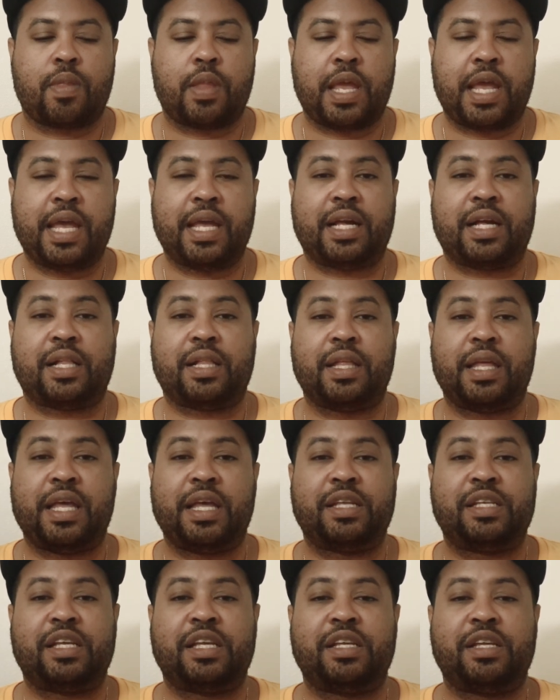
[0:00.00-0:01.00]

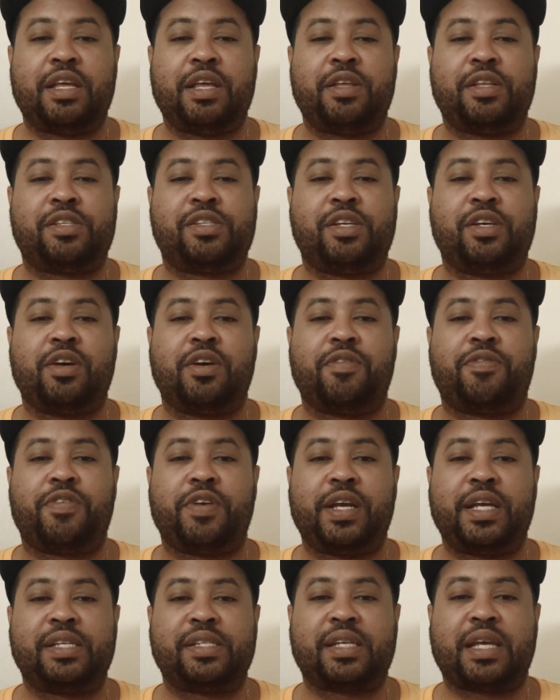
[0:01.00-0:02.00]
It's good for
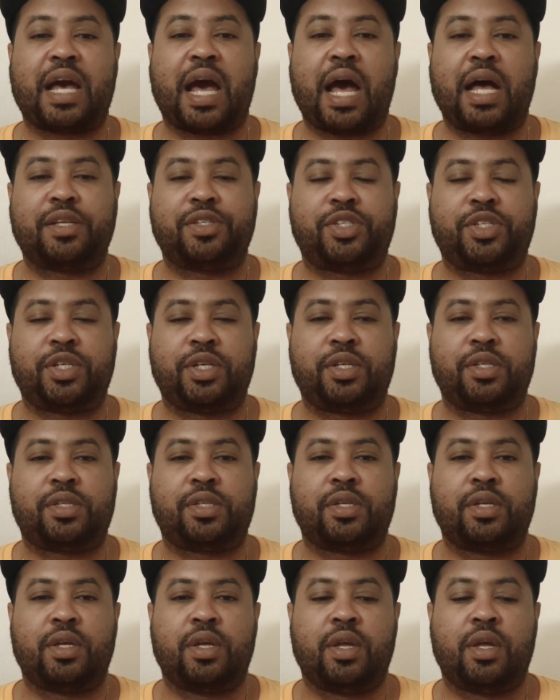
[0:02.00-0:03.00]
his
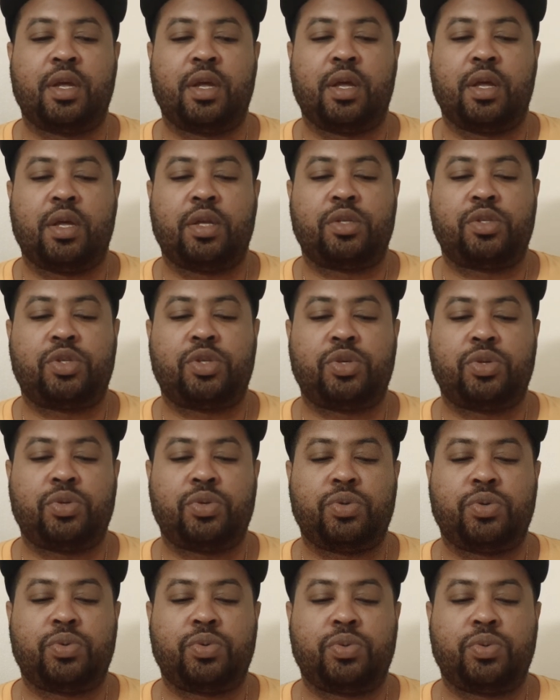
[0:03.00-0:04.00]
conscience
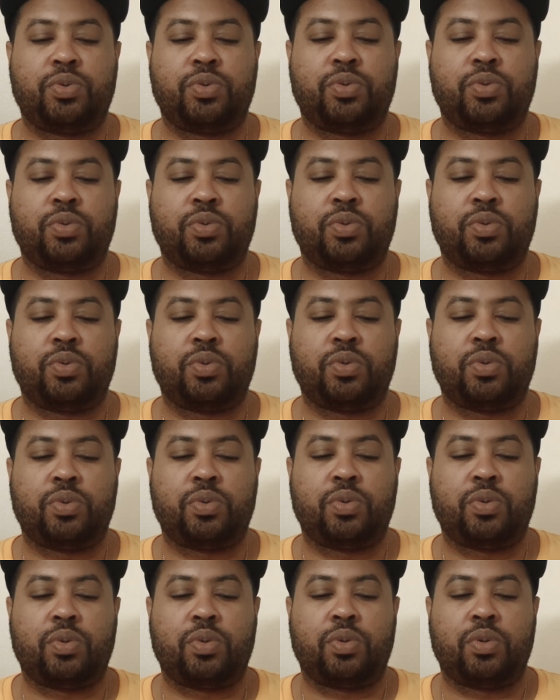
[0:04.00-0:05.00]
to
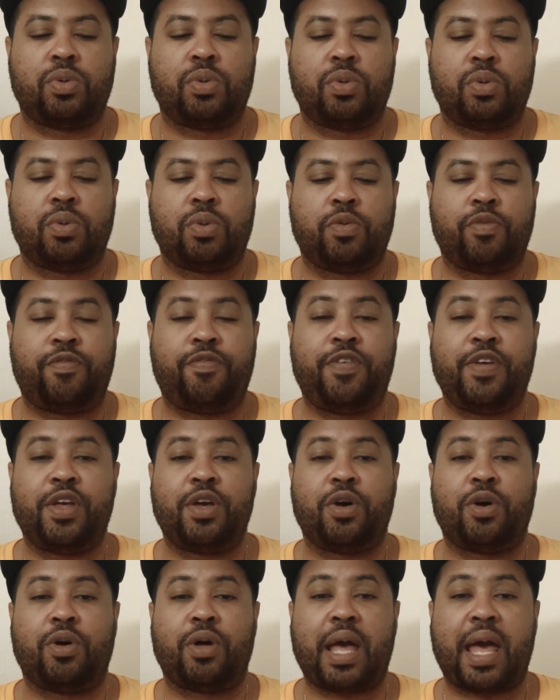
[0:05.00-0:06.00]

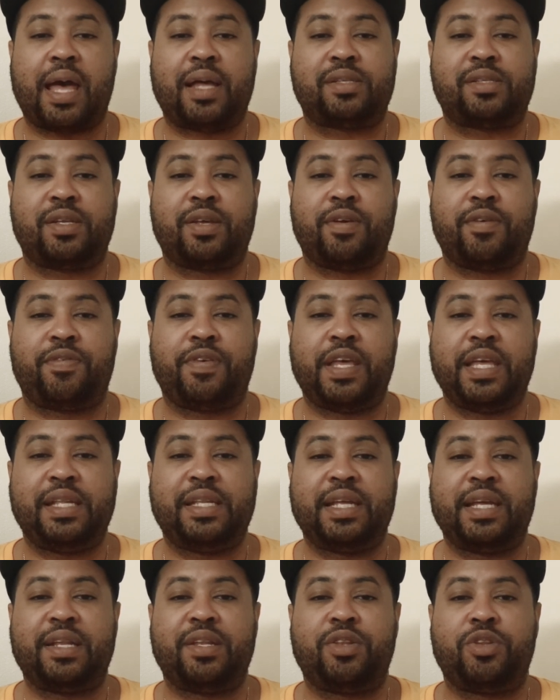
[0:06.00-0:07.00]
feel as if he
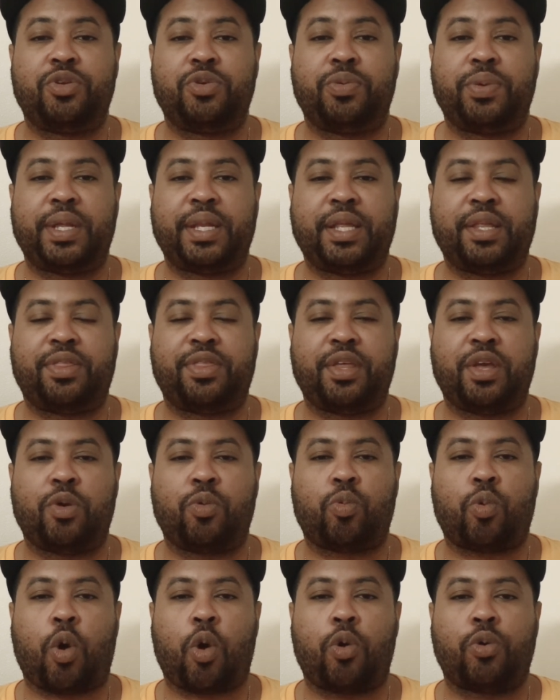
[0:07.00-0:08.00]
didn't do
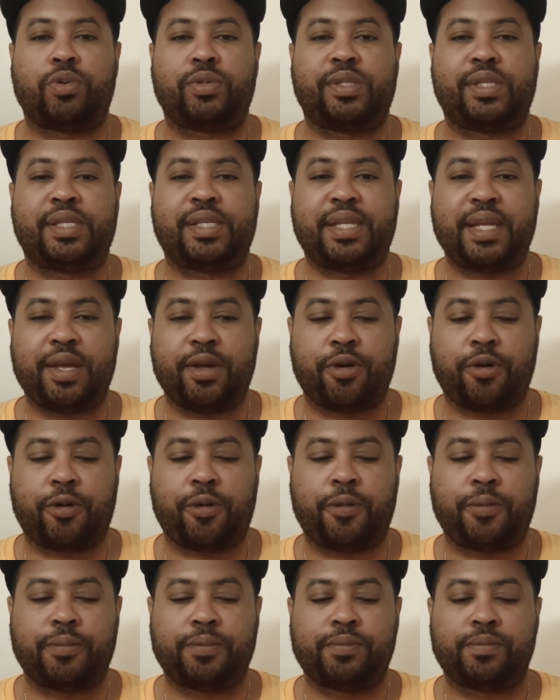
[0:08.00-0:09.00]
anything wrong
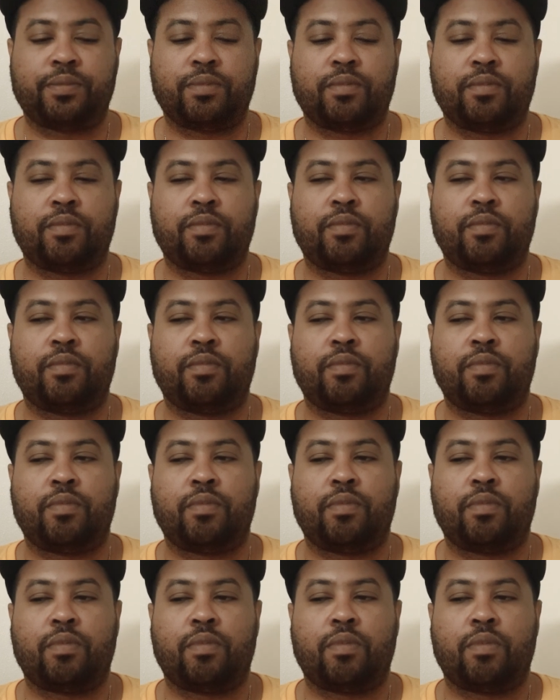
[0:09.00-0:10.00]
still.
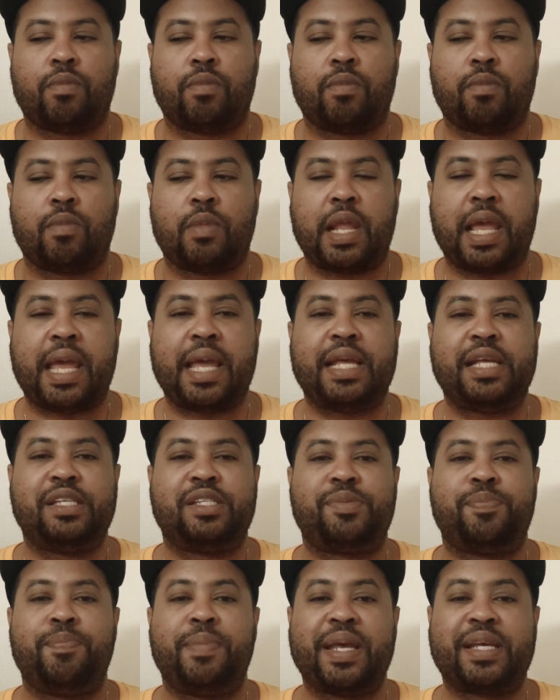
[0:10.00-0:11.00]
And
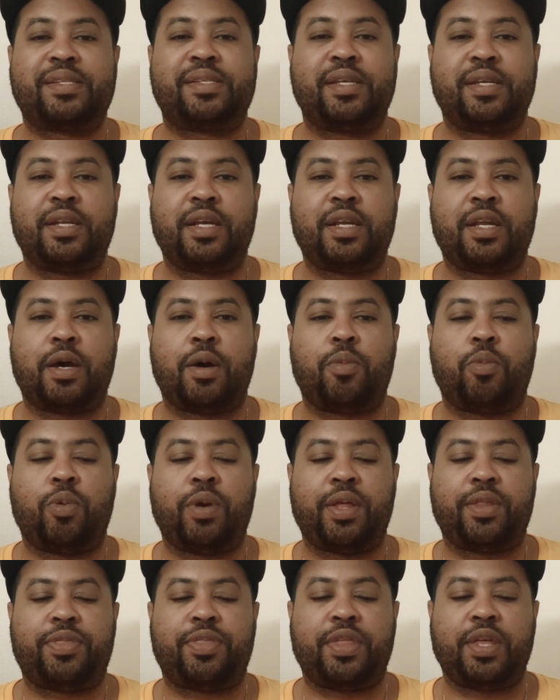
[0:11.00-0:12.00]
he's mixing it up
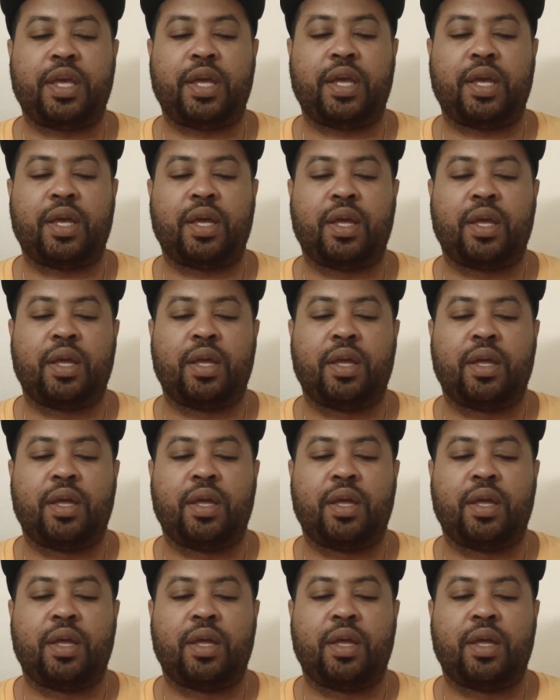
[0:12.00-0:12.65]
with the